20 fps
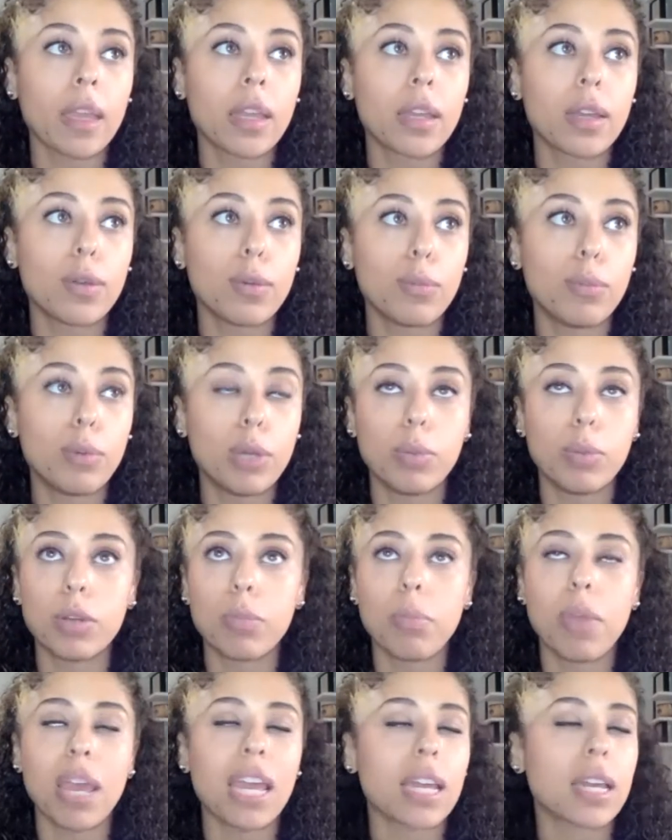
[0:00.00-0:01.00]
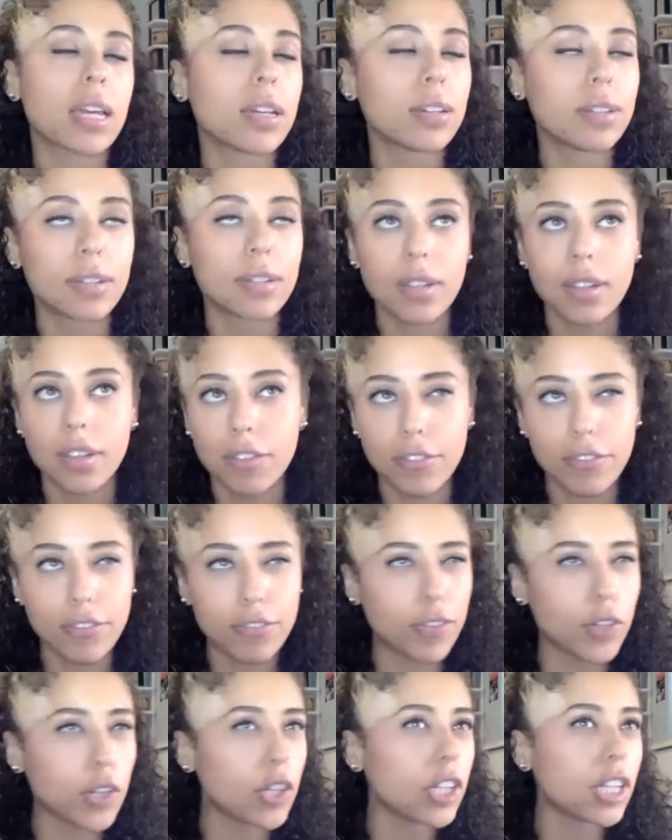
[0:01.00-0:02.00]
we would make
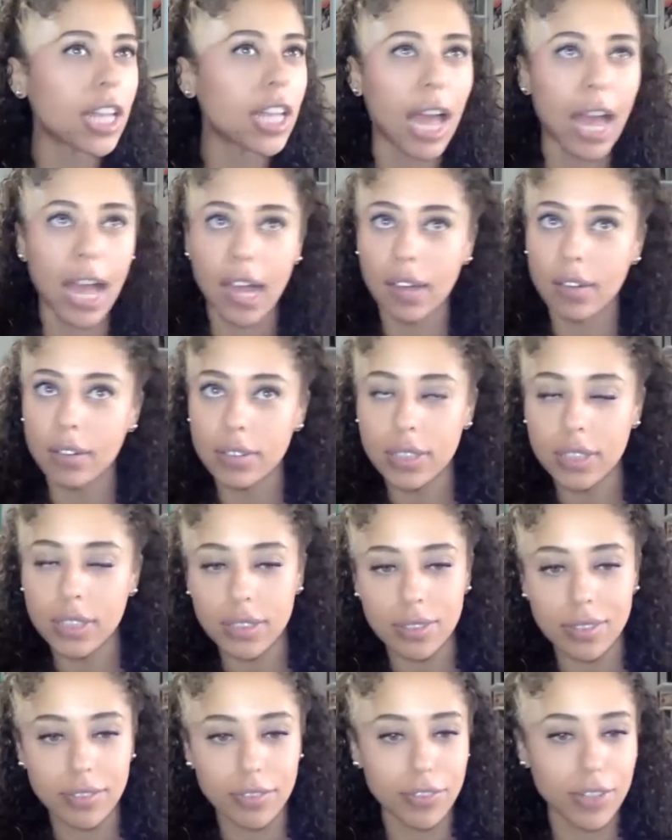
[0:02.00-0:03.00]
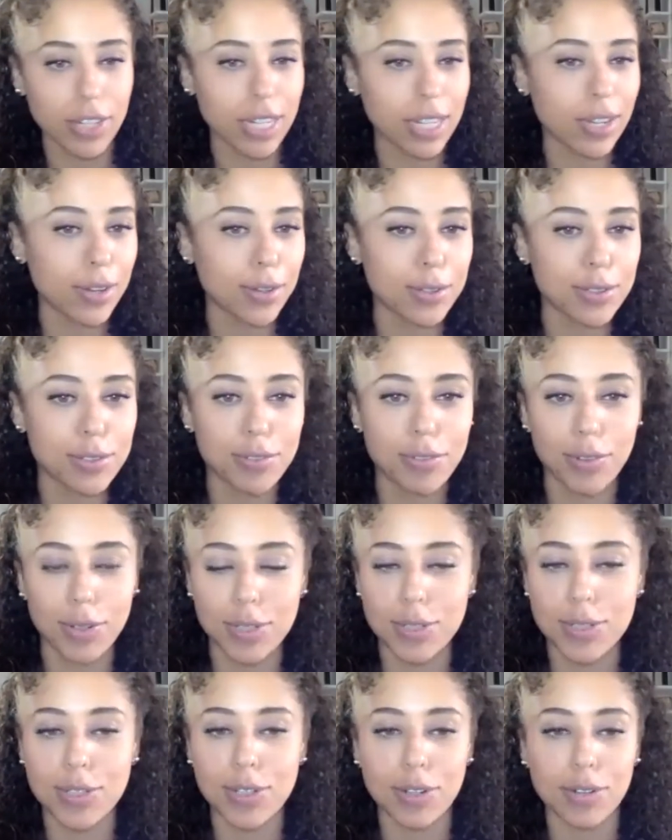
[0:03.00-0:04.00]
full out videos for
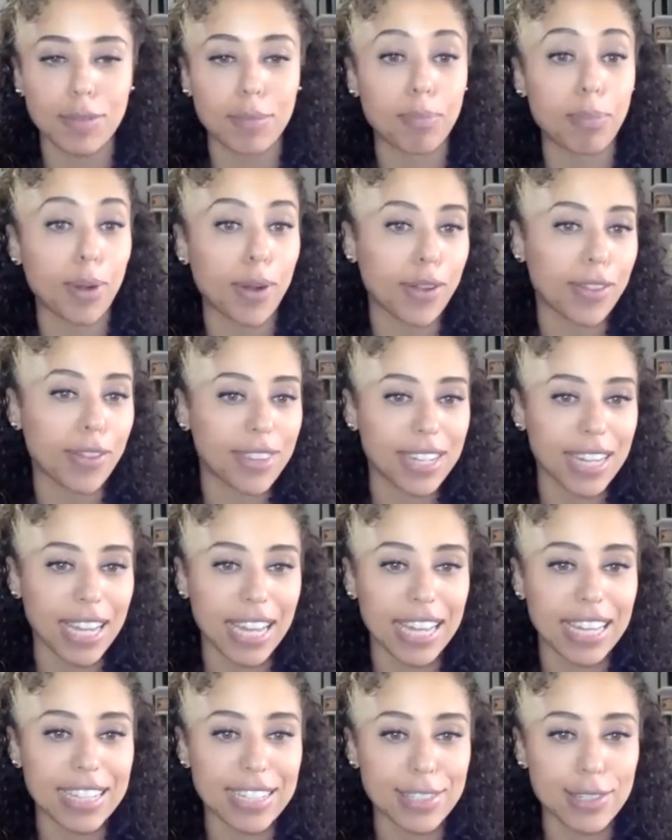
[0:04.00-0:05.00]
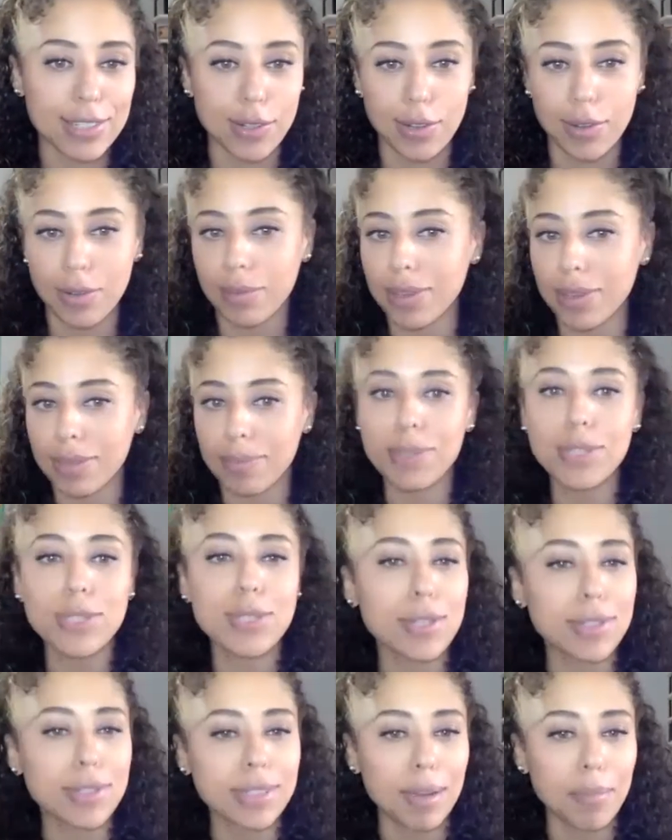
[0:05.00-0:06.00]
certain birthdays, with
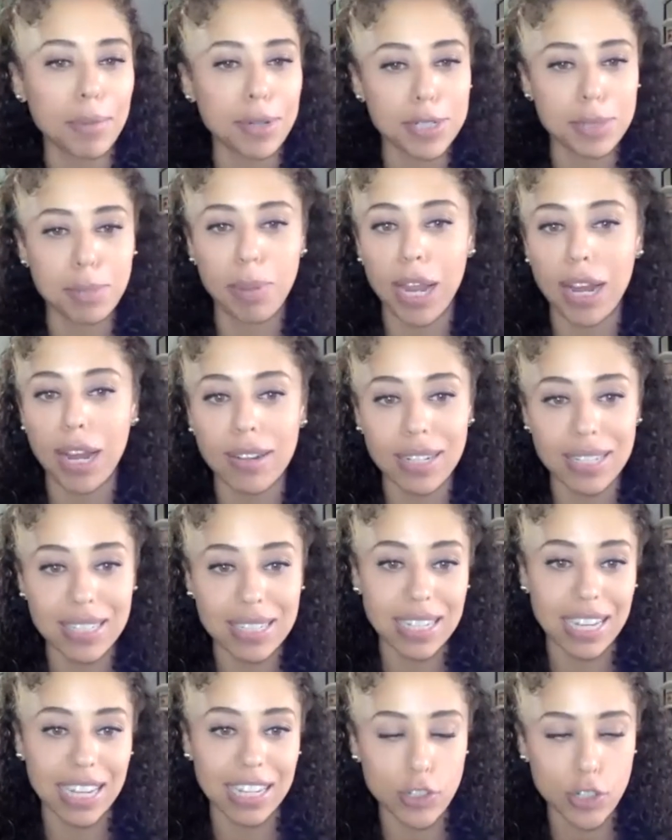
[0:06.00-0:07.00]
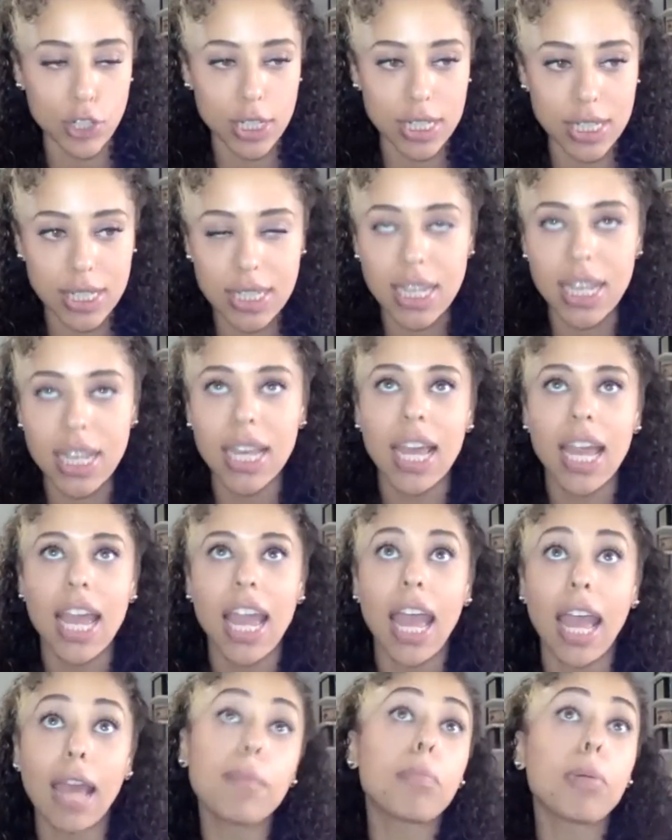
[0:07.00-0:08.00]
musical numbers, parody sketches.
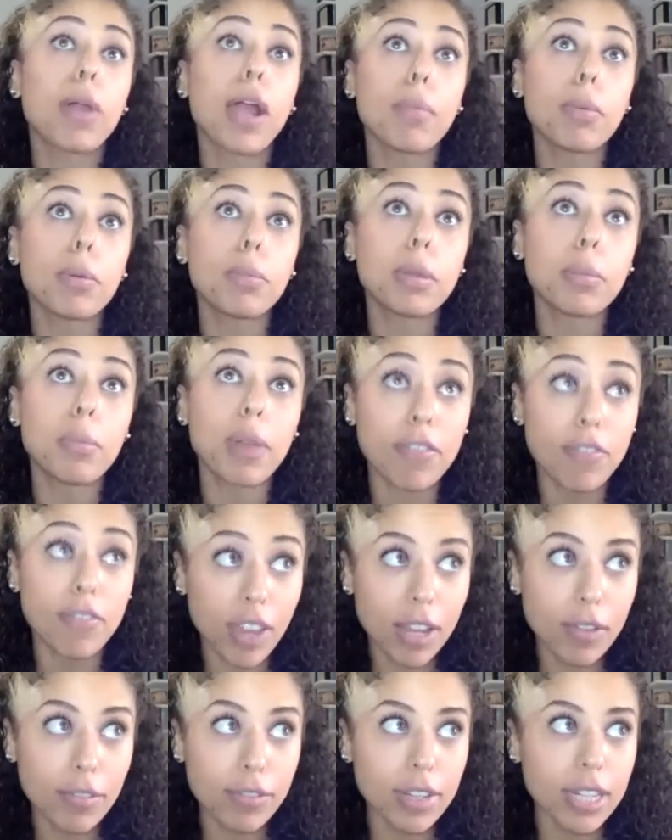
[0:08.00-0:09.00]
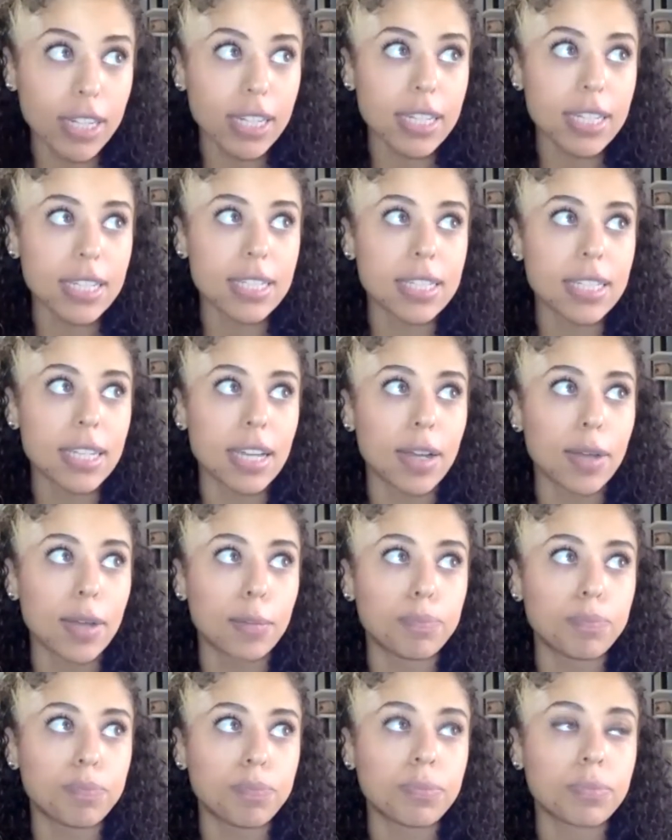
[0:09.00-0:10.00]
And probably my favorite is
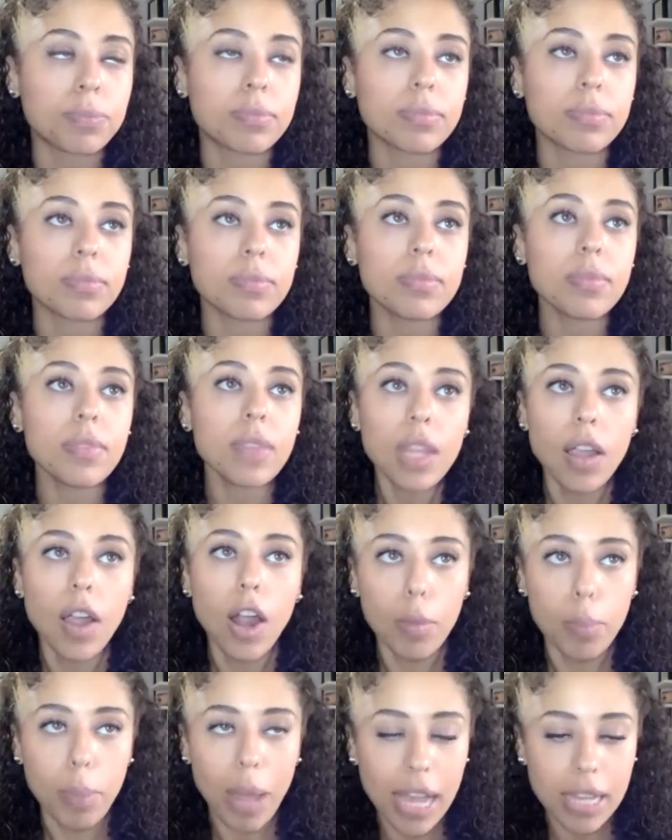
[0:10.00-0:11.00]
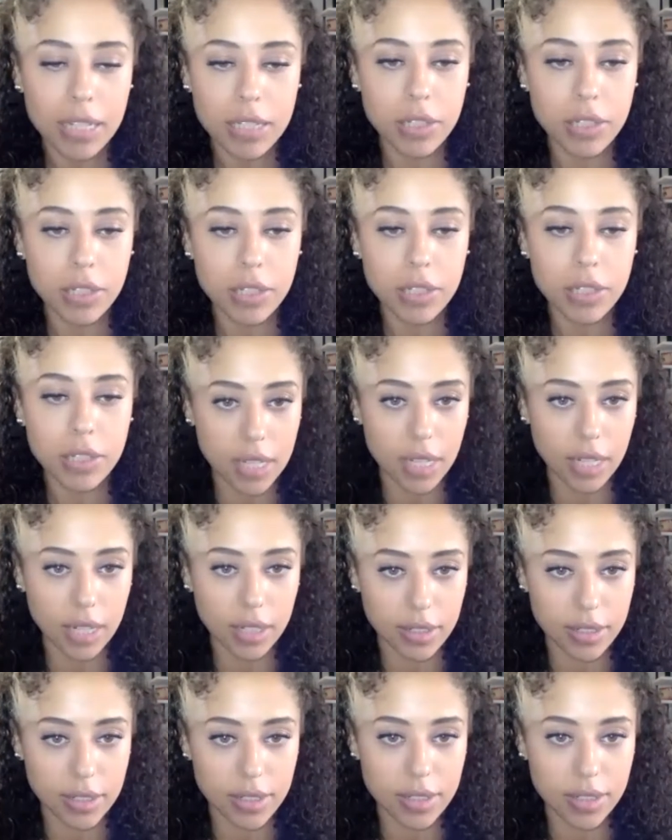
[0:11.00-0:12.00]
our Passover
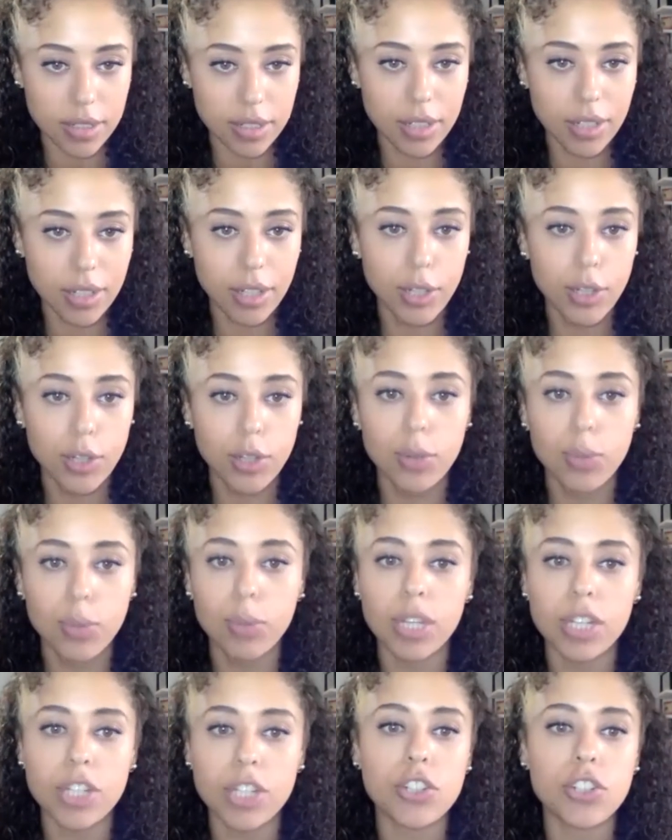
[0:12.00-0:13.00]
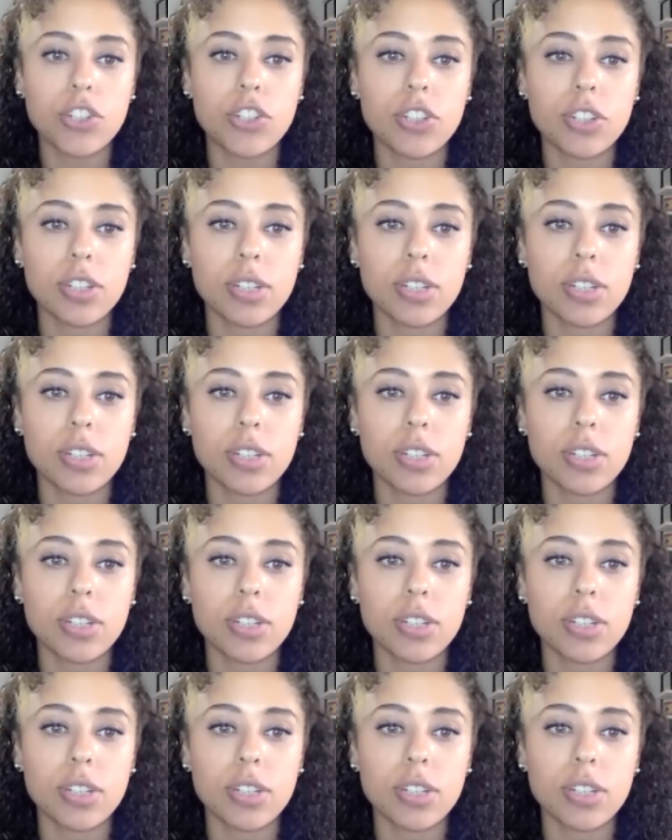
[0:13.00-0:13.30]
Seders, which